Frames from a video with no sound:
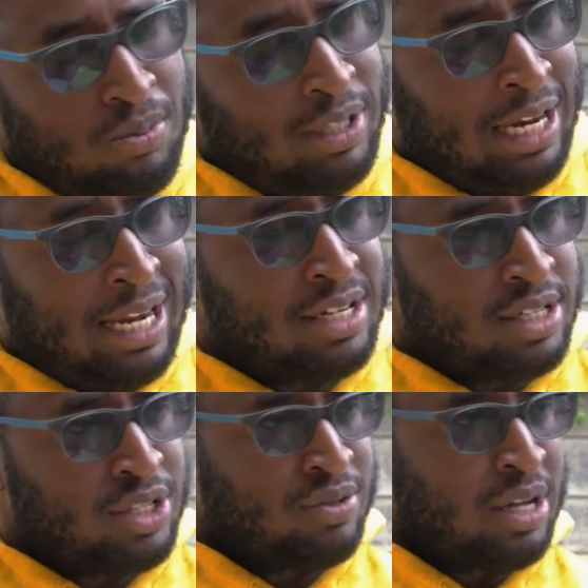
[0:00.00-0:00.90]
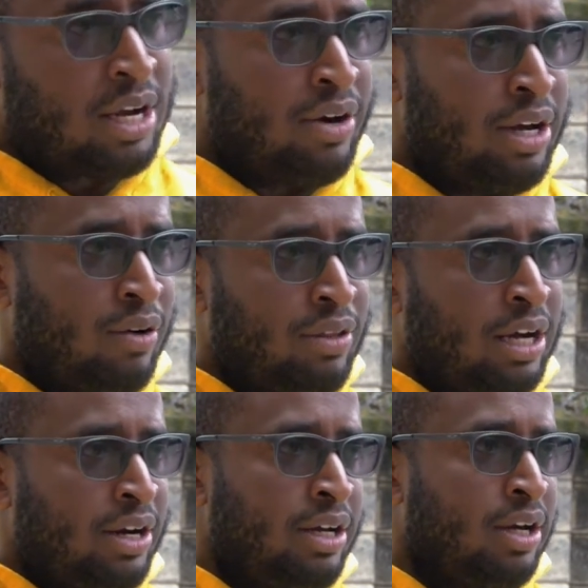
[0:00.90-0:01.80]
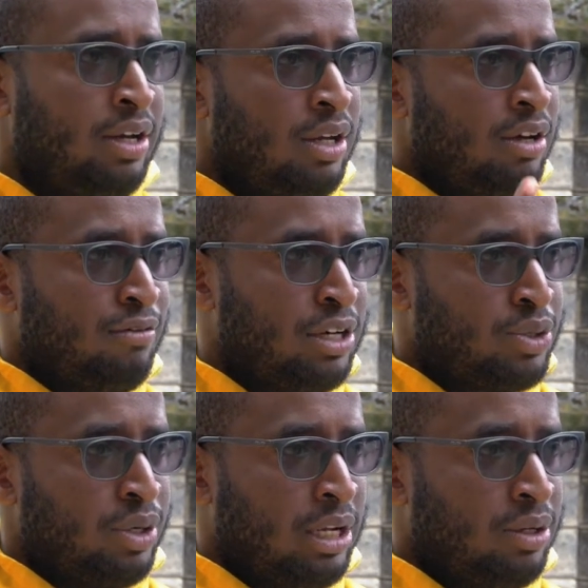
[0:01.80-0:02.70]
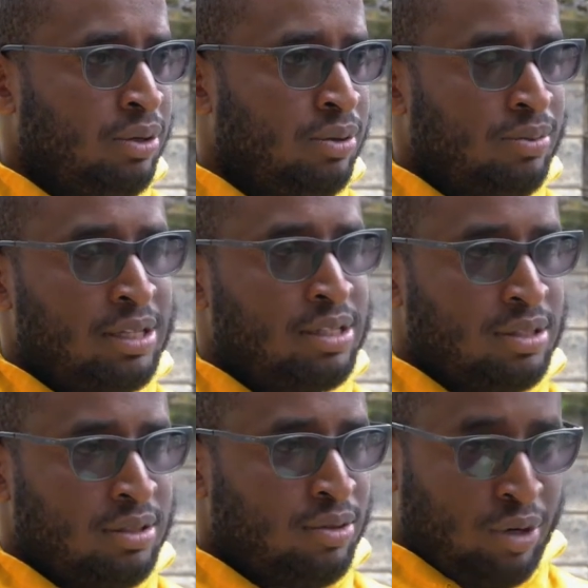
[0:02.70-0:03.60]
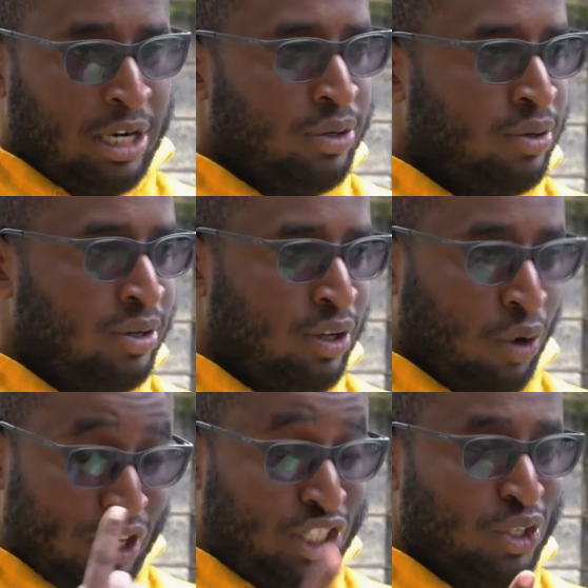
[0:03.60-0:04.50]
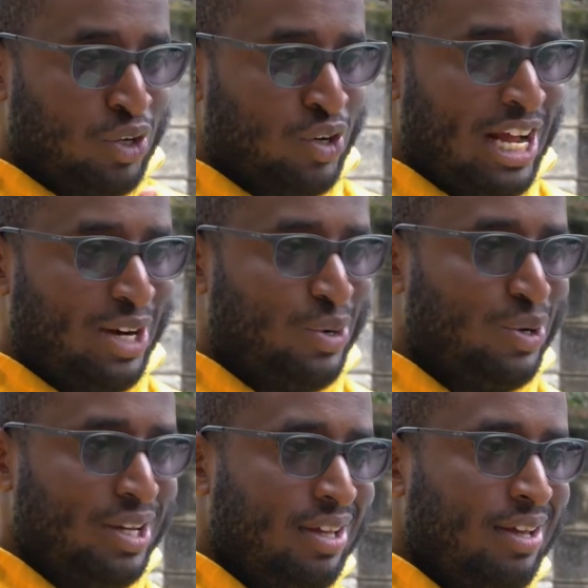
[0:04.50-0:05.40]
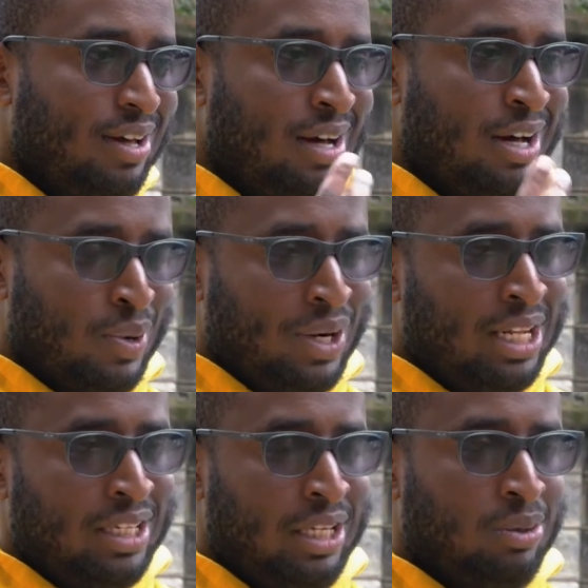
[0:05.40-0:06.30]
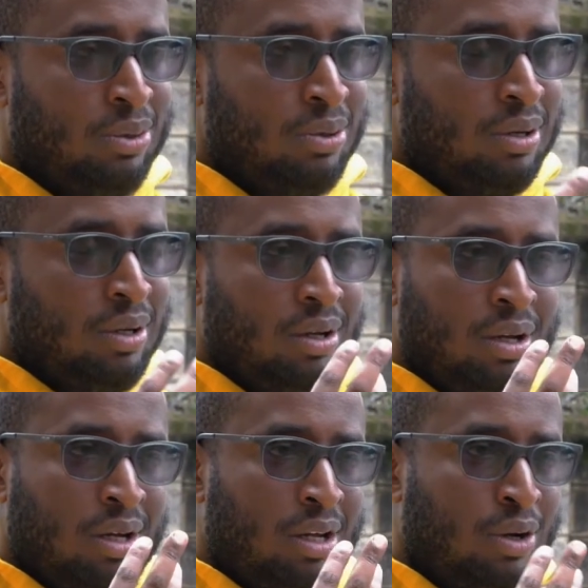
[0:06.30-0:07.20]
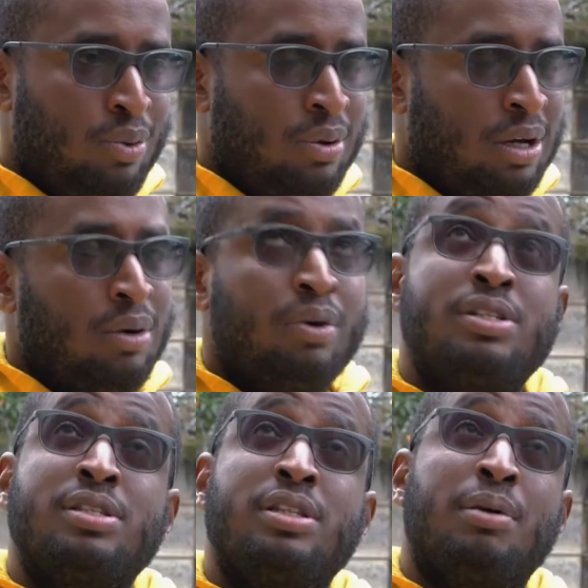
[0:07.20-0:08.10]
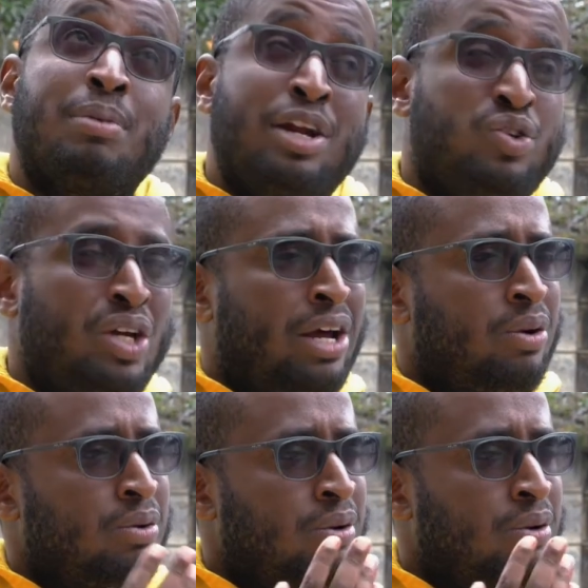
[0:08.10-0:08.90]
in the latter stages of their career. Fat Ronaldo, that's Ronaldo, original Ronaldo, Ronaldinho, what is his name? Adriano,